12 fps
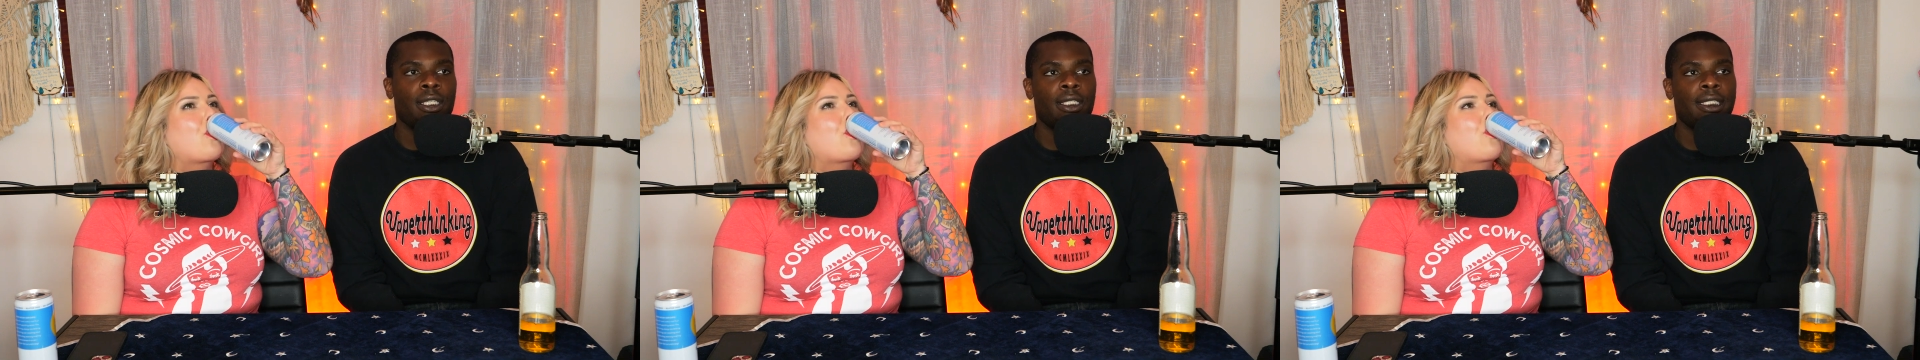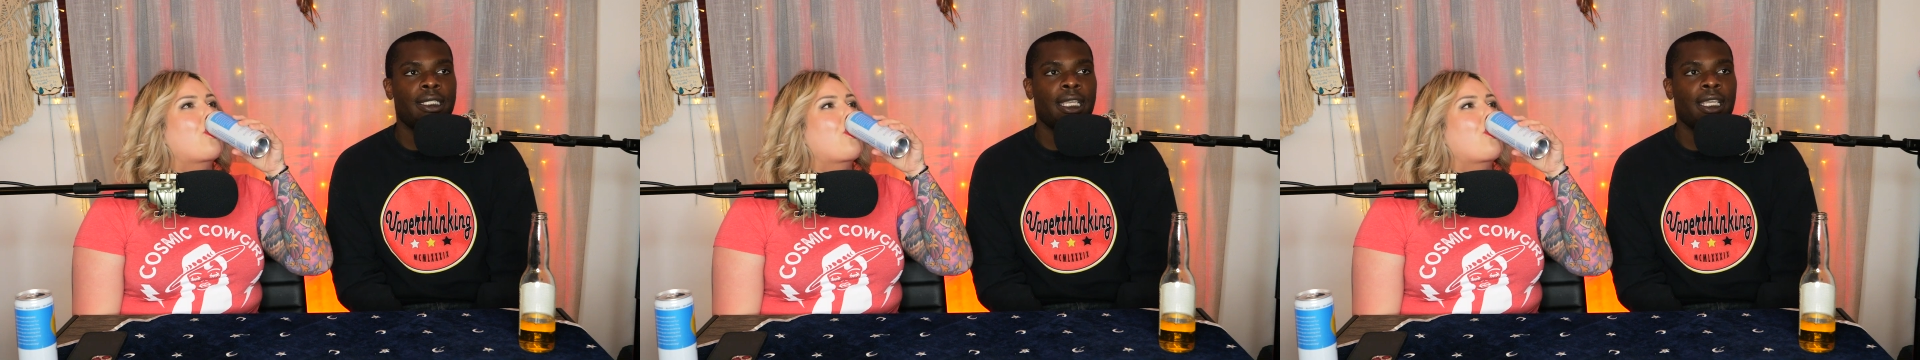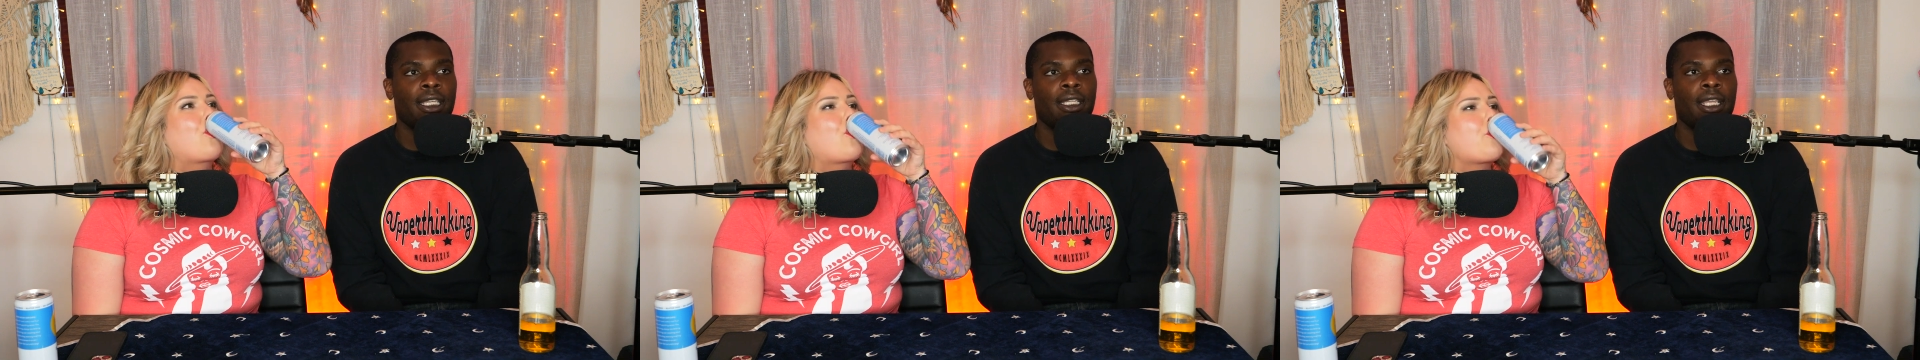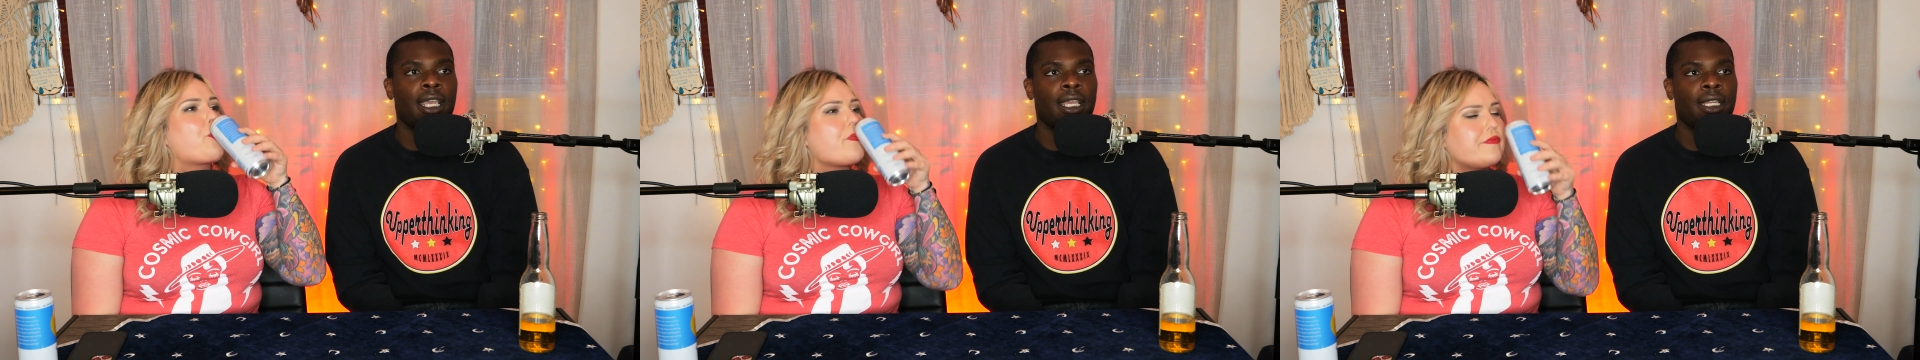
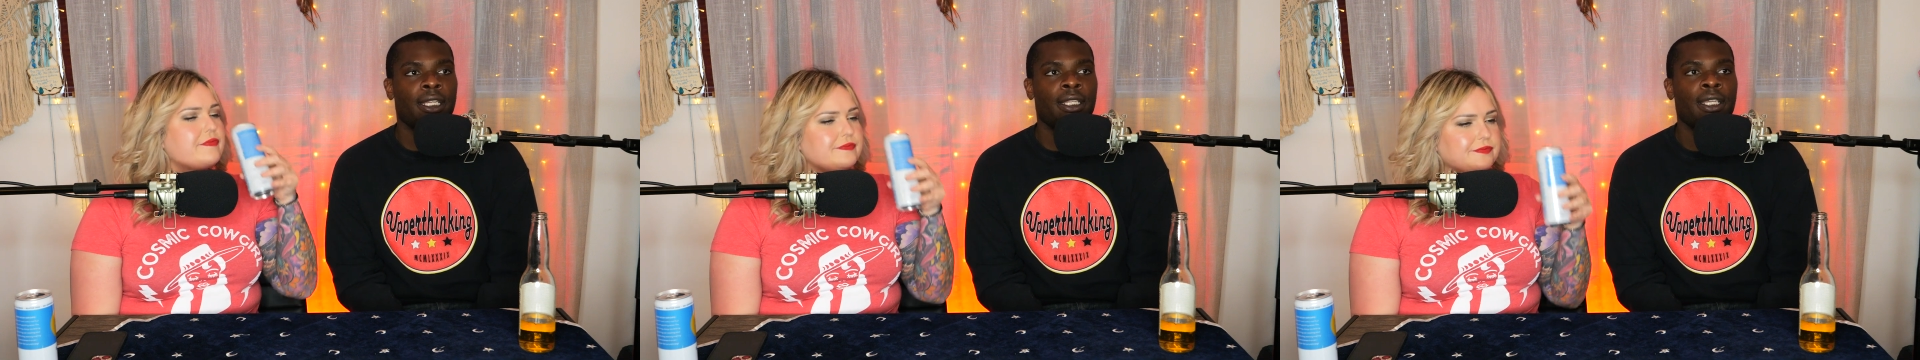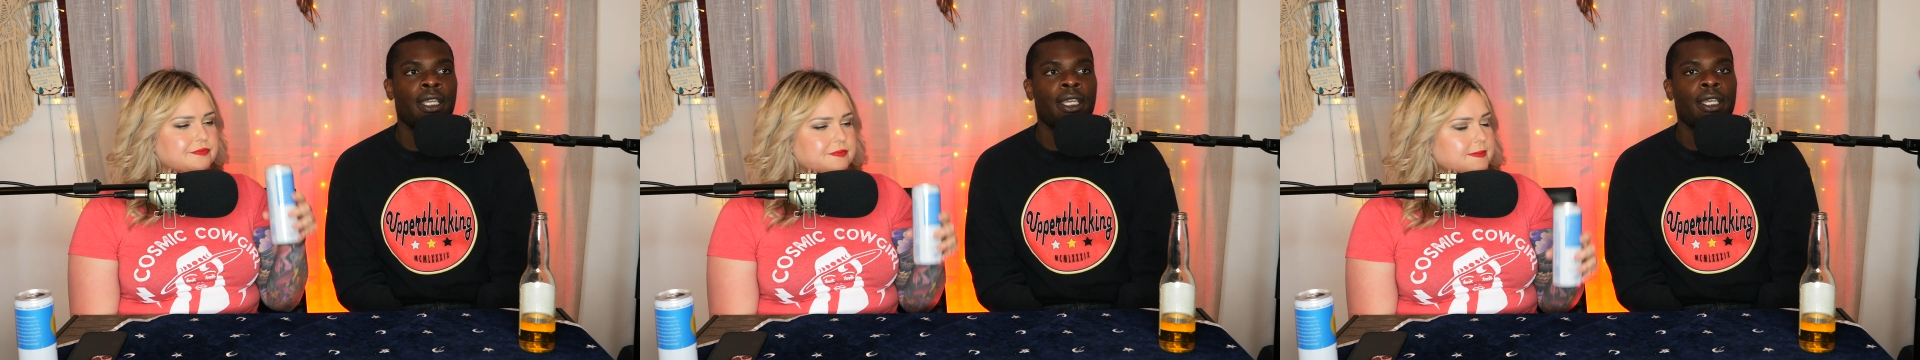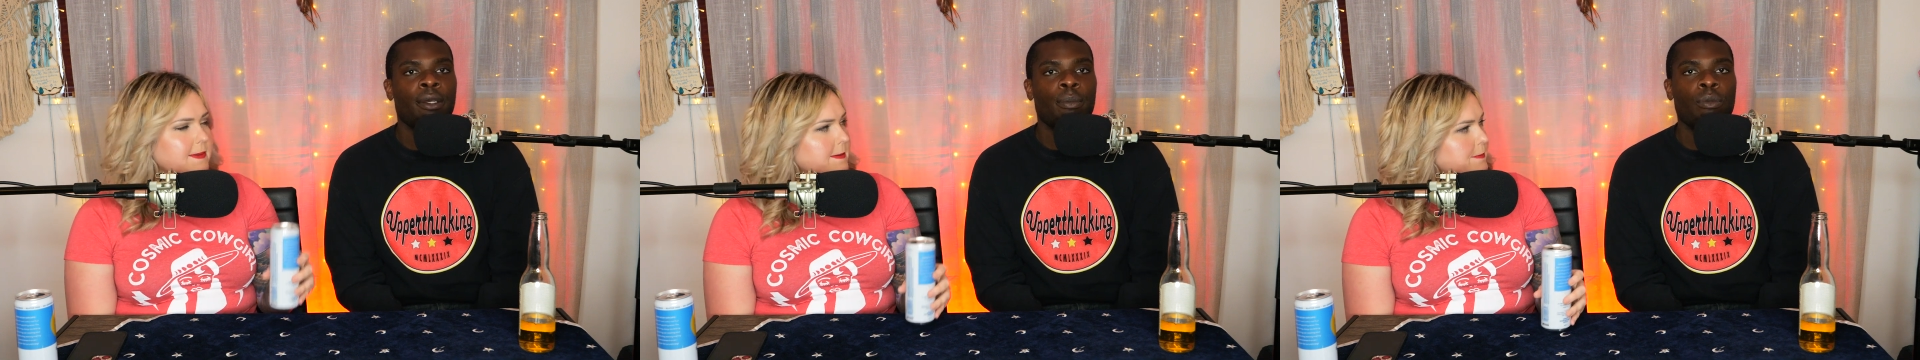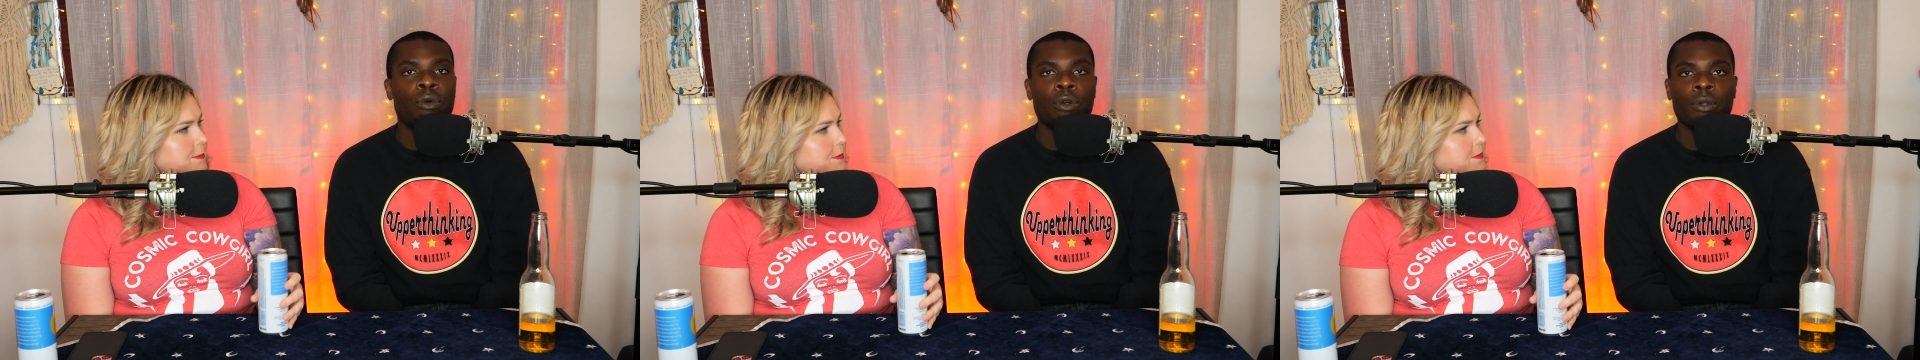Speaker 1: insane and
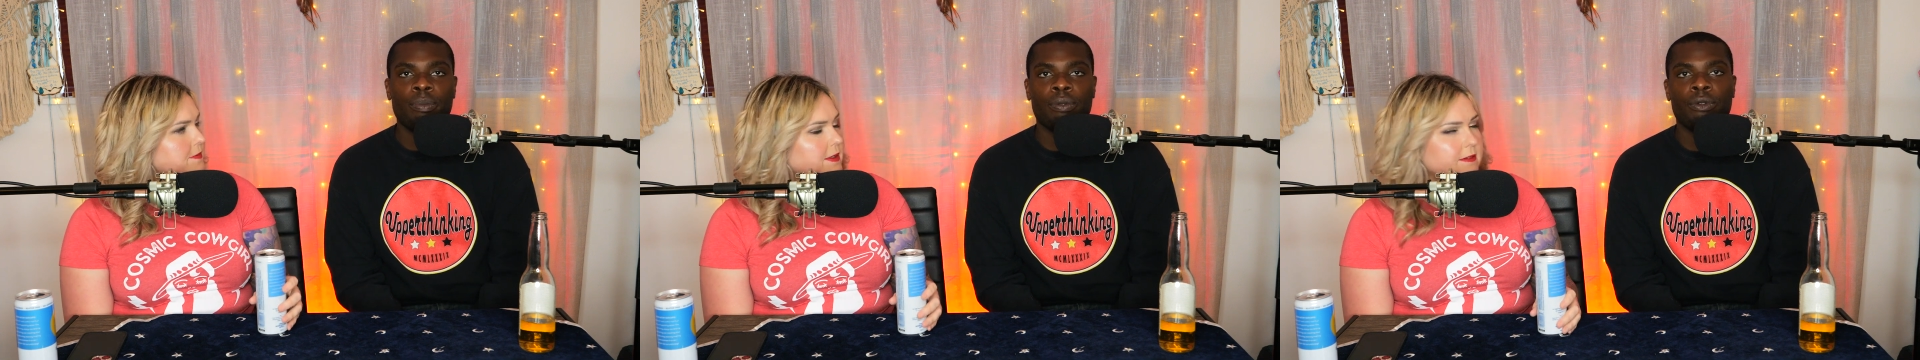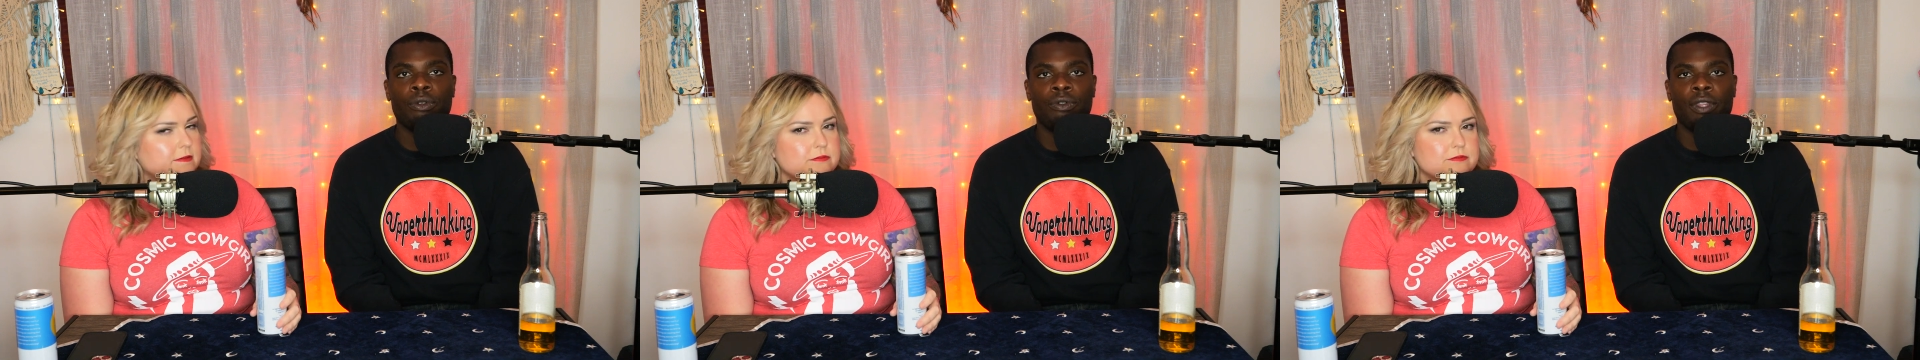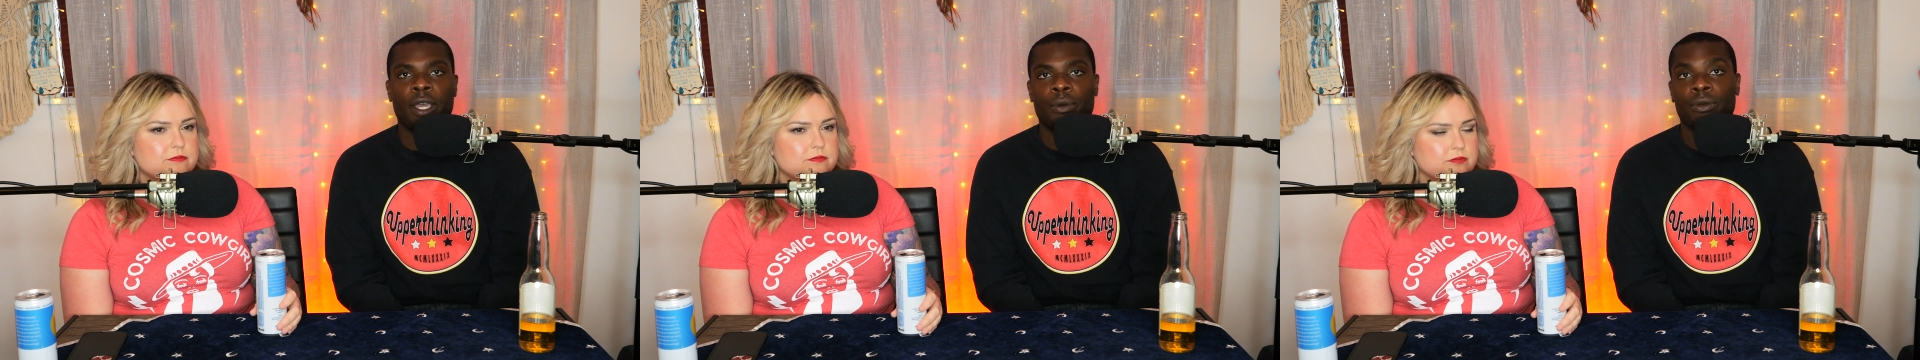more proof that